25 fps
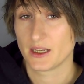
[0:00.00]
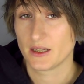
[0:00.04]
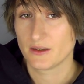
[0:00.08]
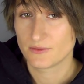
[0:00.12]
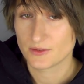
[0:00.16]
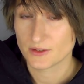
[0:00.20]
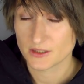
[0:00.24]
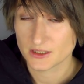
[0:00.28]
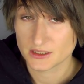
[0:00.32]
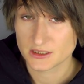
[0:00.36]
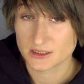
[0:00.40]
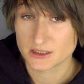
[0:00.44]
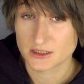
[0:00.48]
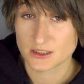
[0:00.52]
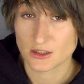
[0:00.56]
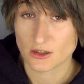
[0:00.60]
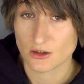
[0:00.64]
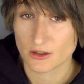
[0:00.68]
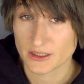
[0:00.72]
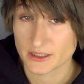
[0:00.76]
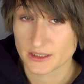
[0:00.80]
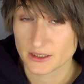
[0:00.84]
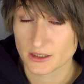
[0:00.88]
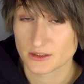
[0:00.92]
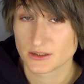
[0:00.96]
If a
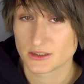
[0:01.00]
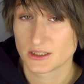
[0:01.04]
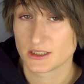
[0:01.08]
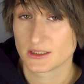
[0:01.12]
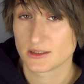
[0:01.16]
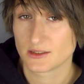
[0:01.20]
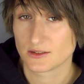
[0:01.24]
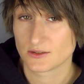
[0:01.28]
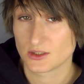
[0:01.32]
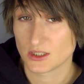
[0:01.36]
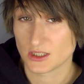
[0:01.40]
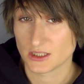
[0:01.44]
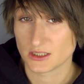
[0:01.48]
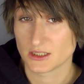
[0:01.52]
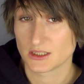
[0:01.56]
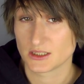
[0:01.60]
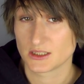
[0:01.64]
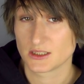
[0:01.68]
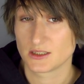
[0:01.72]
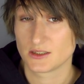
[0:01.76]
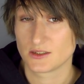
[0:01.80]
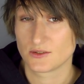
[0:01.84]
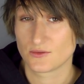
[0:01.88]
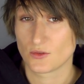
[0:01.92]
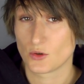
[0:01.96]
diagnosis of gender
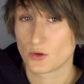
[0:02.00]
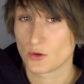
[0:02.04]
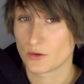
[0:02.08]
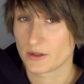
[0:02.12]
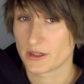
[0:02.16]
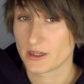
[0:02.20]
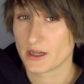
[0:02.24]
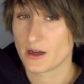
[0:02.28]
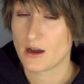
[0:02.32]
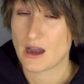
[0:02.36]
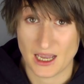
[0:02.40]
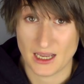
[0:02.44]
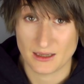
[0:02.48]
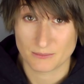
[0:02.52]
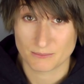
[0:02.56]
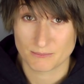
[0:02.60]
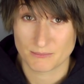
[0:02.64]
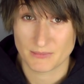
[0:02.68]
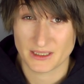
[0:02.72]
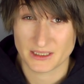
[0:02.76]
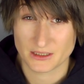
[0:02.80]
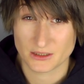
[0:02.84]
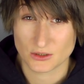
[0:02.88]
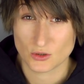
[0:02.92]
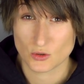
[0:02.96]
dysphoria and
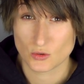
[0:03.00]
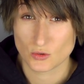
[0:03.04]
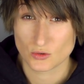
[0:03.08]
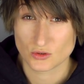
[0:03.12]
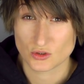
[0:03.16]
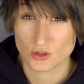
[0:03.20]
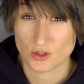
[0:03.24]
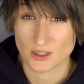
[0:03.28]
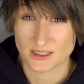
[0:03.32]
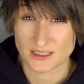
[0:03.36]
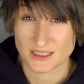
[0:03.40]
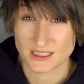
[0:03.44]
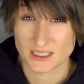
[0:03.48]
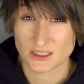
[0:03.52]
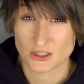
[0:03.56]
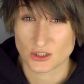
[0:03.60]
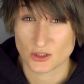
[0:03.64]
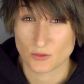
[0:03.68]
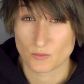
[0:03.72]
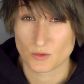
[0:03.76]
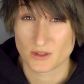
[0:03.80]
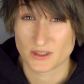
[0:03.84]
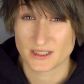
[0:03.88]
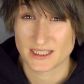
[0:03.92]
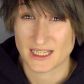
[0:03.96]
medical
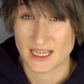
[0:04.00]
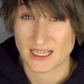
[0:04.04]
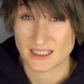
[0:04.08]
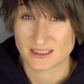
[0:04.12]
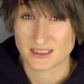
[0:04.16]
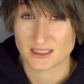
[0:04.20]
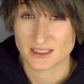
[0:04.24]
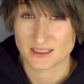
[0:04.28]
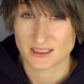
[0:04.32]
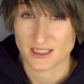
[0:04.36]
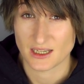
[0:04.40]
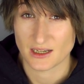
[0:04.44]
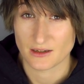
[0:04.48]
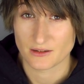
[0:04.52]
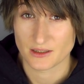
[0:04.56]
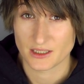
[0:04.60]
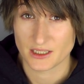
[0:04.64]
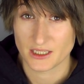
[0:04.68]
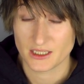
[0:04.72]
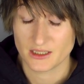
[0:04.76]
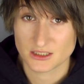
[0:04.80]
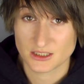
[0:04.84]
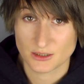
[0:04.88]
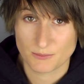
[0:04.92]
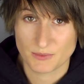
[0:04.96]
transition were
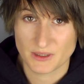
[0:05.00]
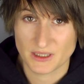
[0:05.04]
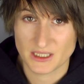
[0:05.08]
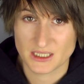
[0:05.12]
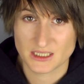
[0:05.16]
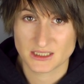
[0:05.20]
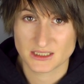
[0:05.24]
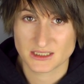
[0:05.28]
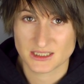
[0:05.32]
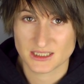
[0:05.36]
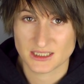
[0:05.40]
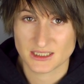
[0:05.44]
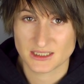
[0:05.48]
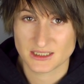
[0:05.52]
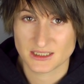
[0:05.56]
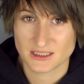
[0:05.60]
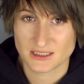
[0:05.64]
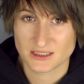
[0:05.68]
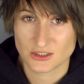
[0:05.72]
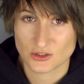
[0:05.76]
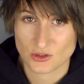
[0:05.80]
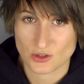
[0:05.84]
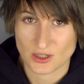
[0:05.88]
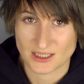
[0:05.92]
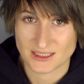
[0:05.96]
necessary to be
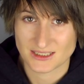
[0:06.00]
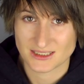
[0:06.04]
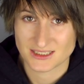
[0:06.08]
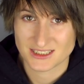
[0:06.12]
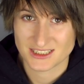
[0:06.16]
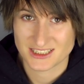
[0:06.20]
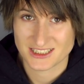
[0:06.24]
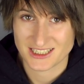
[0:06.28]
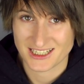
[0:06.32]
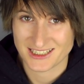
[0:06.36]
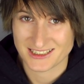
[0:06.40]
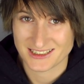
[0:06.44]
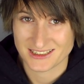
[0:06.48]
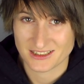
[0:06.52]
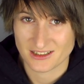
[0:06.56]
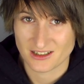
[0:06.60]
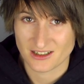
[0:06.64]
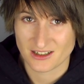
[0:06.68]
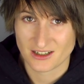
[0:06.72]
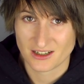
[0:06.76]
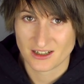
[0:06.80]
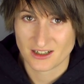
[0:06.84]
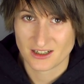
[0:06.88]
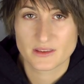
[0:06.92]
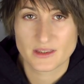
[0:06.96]
considered
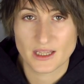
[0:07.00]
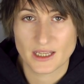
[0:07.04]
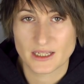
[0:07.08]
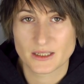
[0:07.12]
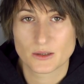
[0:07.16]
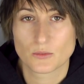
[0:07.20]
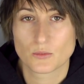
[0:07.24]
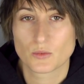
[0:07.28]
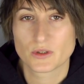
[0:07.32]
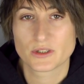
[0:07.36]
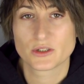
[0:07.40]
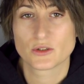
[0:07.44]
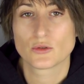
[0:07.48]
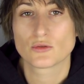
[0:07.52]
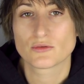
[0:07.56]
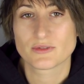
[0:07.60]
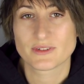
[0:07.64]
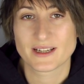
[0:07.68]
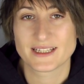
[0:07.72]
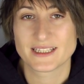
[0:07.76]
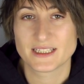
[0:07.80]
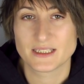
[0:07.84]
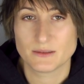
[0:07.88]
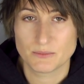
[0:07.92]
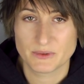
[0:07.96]
transgender, then it would
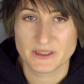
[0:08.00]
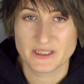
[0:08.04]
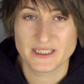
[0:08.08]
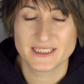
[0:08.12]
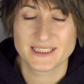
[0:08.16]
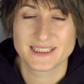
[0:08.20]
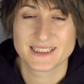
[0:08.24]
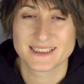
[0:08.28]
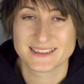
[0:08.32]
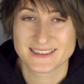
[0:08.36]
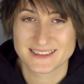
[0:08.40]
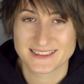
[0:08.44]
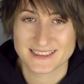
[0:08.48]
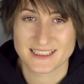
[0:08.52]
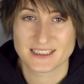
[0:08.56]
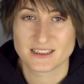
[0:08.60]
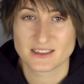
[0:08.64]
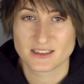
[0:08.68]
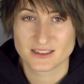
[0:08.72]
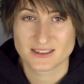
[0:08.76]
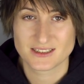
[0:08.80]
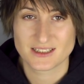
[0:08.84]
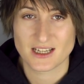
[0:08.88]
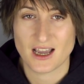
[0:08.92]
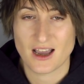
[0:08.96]
already be
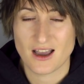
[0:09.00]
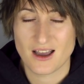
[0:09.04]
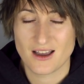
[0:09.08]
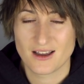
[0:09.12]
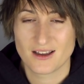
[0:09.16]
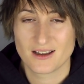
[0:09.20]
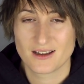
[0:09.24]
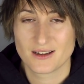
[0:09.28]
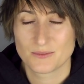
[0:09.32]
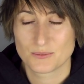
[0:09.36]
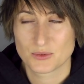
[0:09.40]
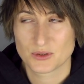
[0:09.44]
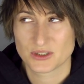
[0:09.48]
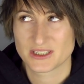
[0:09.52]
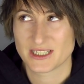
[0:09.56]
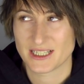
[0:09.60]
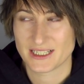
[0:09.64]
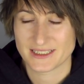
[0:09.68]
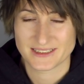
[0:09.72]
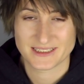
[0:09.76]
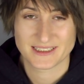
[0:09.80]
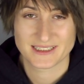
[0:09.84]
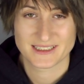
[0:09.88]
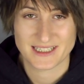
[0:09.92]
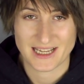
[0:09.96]
considered a
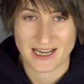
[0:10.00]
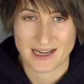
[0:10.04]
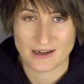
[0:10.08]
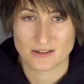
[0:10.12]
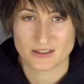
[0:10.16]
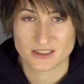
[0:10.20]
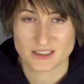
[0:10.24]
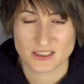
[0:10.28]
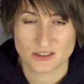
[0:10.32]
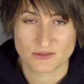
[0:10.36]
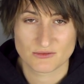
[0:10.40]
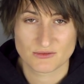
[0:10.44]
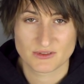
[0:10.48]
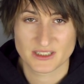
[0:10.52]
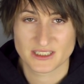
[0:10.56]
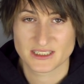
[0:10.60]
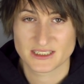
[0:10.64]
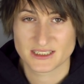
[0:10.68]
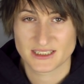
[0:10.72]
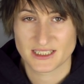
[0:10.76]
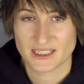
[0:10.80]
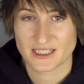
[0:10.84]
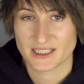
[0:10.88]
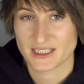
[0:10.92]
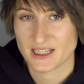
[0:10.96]
protected
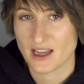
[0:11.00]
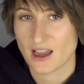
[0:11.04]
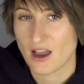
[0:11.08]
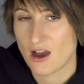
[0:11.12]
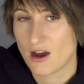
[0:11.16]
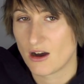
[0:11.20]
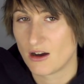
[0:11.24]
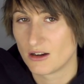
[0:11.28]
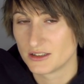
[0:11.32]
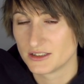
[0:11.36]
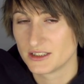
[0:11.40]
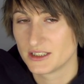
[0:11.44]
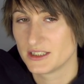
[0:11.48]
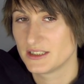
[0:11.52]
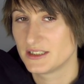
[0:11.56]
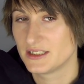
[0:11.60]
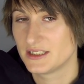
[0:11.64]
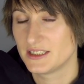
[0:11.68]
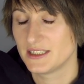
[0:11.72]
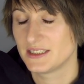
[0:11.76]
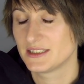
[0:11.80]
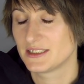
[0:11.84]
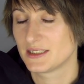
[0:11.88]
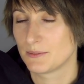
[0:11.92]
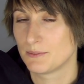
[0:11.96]
characteristic under
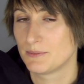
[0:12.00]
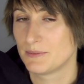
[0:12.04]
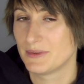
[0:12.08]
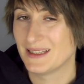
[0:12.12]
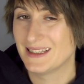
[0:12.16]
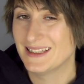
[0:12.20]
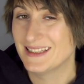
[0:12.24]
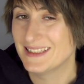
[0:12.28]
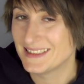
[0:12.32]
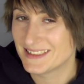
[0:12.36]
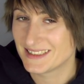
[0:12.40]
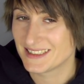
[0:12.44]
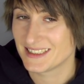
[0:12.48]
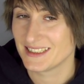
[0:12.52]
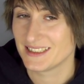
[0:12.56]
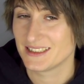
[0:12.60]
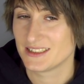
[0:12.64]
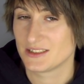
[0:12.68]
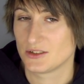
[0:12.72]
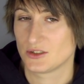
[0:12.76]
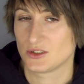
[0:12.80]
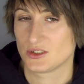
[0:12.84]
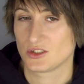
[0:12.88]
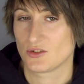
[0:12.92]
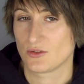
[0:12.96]
disability
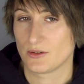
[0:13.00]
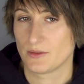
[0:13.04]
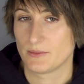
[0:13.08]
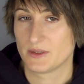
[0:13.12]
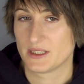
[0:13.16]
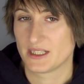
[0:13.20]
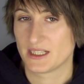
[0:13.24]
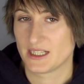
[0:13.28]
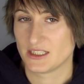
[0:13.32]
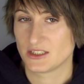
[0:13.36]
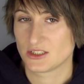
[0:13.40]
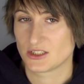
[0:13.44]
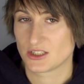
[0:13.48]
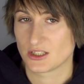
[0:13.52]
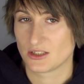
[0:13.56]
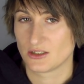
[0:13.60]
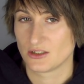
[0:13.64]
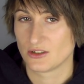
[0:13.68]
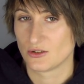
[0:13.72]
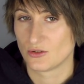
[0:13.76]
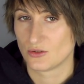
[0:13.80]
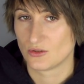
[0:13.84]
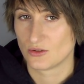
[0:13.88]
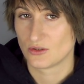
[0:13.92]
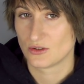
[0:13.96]
discrimination
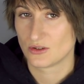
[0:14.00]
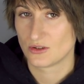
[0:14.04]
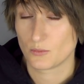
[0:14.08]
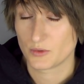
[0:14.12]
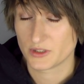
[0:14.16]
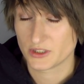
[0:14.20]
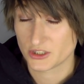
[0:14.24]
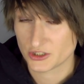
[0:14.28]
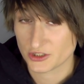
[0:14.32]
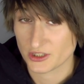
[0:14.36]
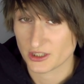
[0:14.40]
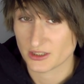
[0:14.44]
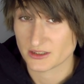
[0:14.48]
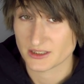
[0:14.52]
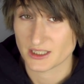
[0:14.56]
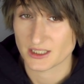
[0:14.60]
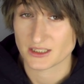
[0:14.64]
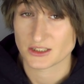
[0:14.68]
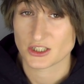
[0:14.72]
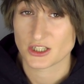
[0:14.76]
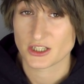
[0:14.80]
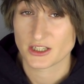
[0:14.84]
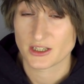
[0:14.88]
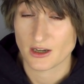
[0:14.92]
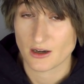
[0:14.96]
law, which does
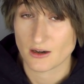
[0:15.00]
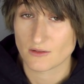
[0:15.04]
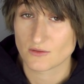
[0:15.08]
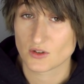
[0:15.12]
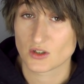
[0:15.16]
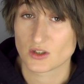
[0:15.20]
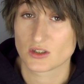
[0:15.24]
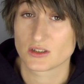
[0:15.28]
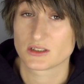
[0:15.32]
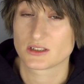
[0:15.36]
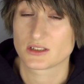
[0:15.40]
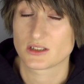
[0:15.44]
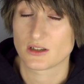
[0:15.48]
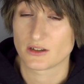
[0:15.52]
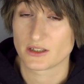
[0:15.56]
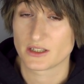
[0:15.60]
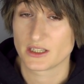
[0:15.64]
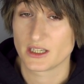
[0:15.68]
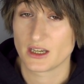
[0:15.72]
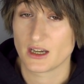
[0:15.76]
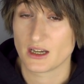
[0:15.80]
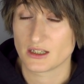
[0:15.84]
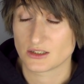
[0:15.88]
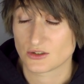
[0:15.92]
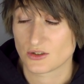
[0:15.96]
actually cover
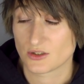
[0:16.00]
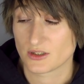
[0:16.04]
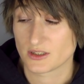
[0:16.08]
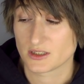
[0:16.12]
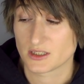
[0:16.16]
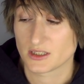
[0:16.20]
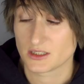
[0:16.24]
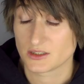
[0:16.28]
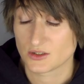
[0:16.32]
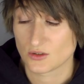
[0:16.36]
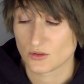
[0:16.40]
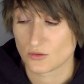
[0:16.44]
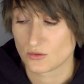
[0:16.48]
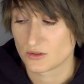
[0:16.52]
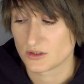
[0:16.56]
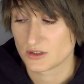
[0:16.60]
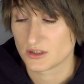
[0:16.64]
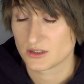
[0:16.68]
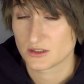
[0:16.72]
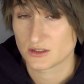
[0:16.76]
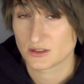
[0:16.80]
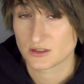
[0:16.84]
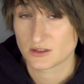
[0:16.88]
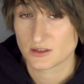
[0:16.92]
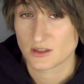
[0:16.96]
psychiatric
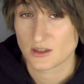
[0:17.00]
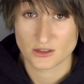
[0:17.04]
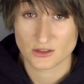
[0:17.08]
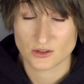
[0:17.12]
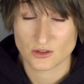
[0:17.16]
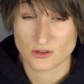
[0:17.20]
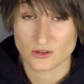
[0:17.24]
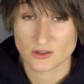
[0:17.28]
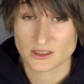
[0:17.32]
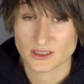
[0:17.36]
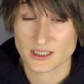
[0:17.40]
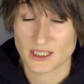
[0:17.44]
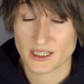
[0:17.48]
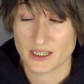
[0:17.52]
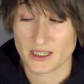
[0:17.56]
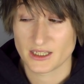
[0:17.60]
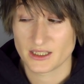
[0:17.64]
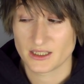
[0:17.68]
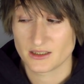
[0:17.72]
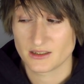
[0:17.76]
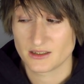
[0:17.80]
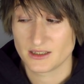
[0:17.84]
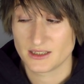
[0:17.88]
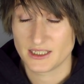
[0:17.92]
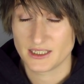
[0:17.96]
disorders as long as
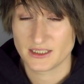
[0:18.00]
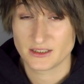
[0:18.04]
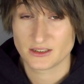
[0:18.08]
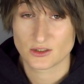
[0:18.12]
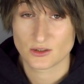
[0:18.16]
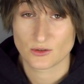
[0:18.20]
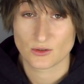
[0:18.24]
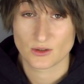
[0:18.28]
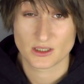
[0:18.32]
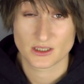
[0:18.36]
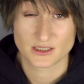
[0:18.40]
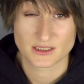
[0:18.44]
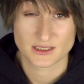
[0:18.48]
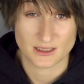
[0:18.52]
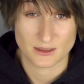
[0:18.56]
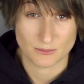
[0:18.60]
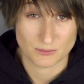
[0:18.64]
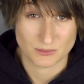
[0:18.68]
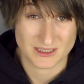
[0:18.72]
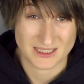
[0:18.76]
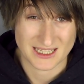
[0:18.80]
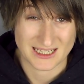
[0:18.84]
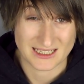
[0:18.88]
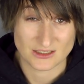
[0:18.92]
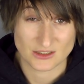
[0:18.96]
they lead to a
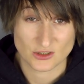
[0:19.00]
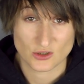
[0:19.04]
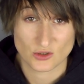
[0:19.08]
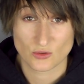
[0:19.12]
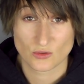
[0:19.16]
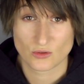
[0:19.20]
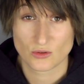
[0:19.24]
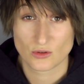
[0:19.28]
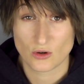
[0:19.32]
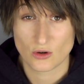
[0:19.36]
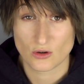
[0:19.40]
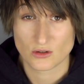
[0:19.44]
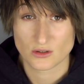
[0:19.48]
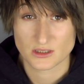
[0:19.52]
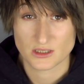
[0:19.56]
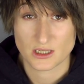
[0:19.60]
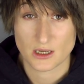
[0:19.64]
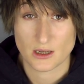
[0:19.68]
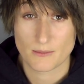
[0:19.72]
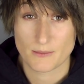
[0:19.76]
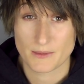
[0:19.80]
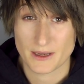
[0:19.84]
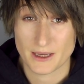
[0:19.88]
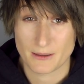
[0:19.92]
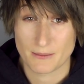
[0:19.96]
substantial
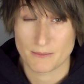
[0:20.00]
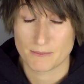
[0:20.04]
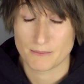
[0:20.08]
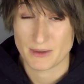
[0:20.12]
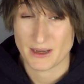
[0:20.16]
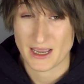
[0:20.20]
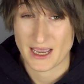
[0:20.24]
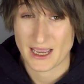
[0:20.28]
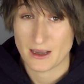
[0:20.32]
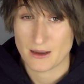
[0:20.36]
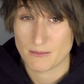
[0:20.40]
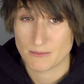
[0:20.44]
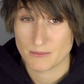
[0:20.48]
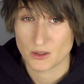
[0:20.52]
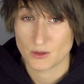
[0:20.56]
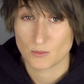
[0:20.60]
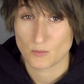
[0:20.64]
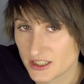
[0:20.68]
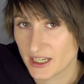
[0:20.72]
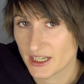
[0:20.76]
long-term impairment.